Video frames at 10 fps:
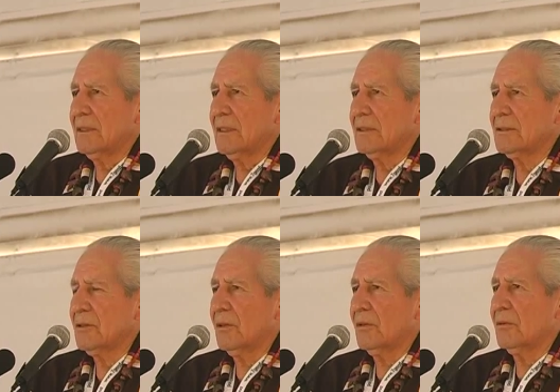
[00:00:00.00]
And
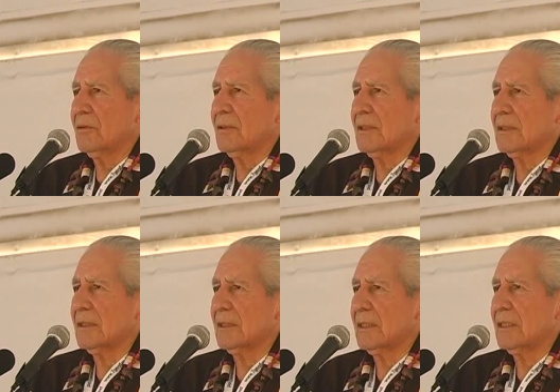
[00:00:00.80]
so
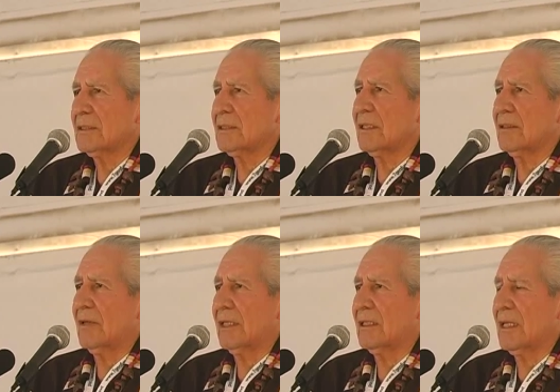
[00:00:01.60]
it's a
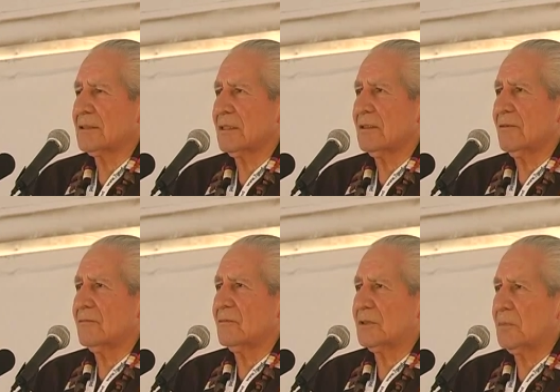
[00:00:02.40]
great lesson
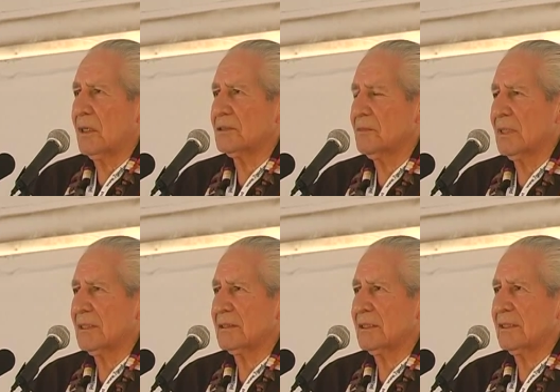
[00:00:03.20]
of
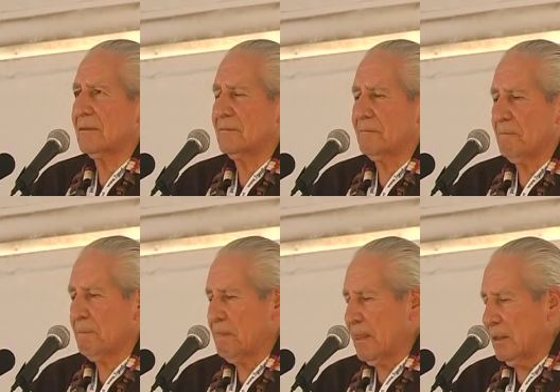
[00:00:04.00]
responsibility.
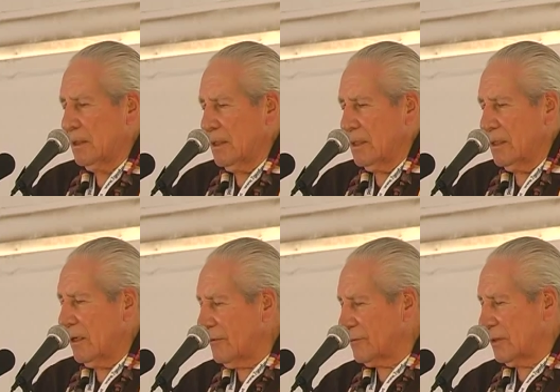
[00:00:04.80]
And
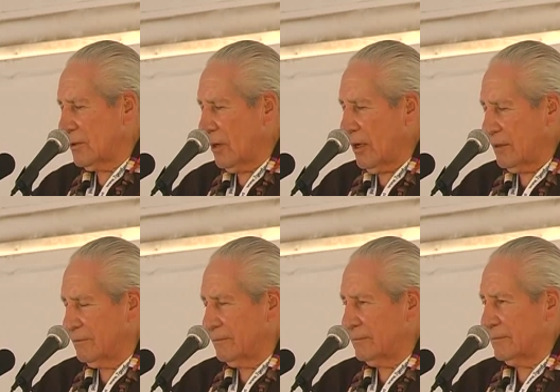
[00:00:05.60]
I often
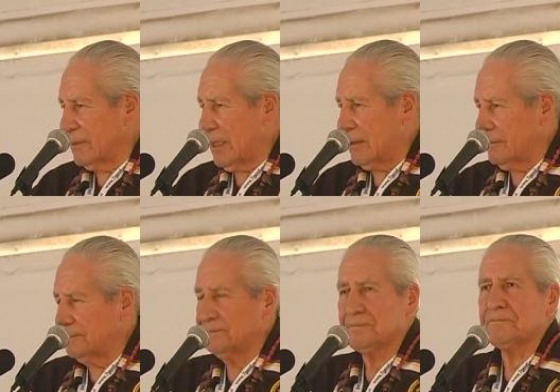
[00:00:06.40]
thought that
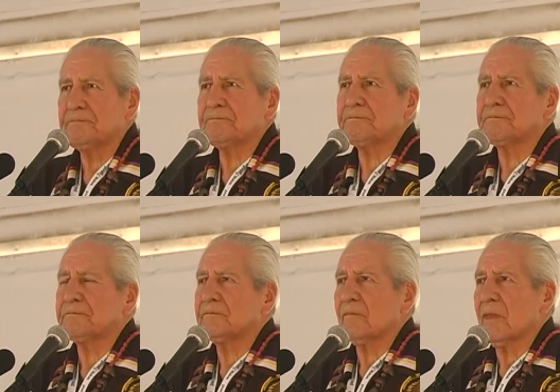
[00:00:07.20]

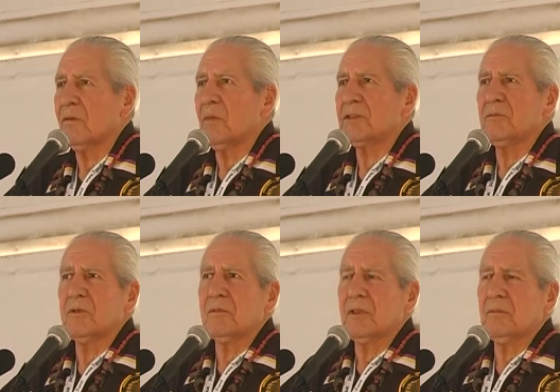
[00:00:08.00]
it
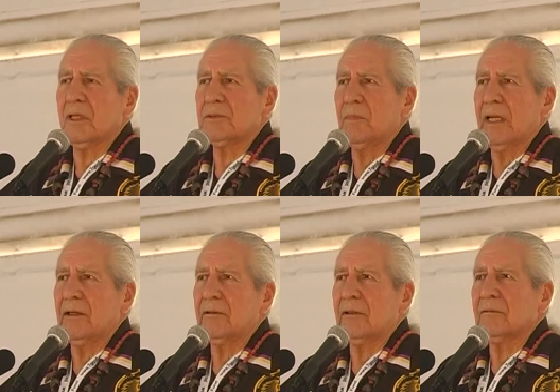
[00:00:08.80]
would have been much
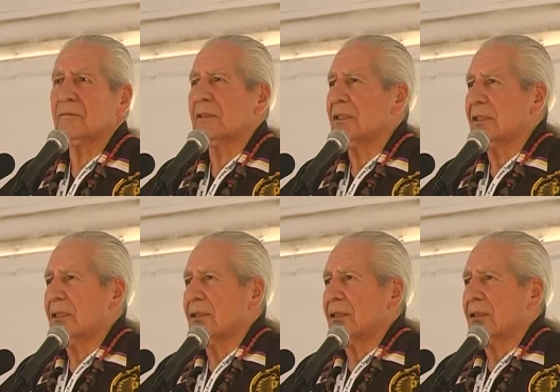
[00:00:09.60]
better. You know,
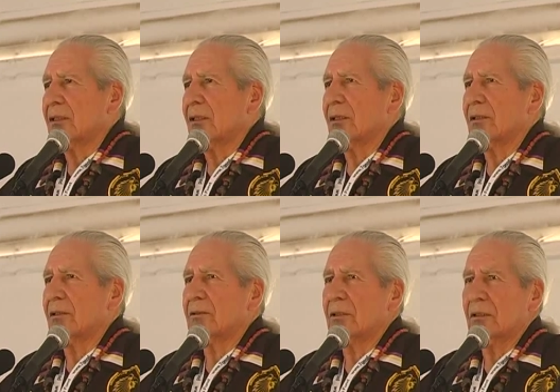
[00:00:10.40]
I
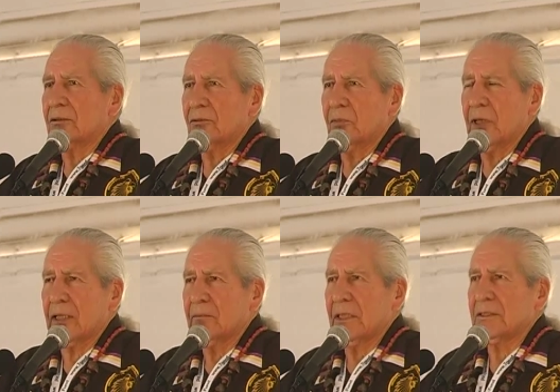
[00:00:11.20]
heard
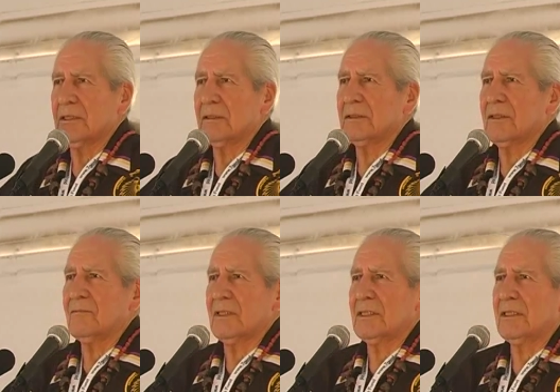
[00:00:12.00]
Tupac mention
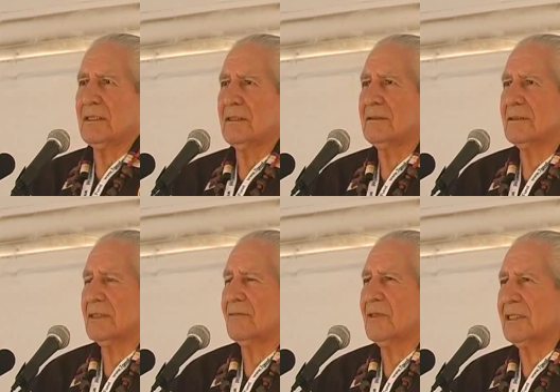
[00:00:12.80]

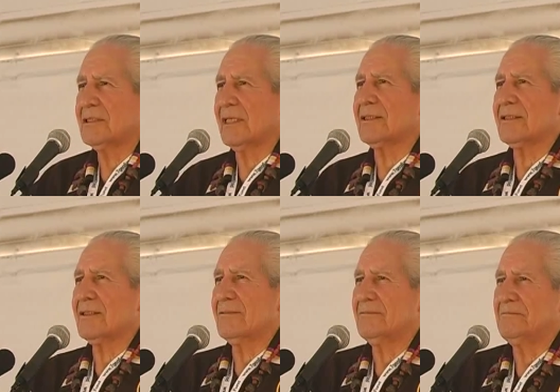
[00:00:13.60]
1776.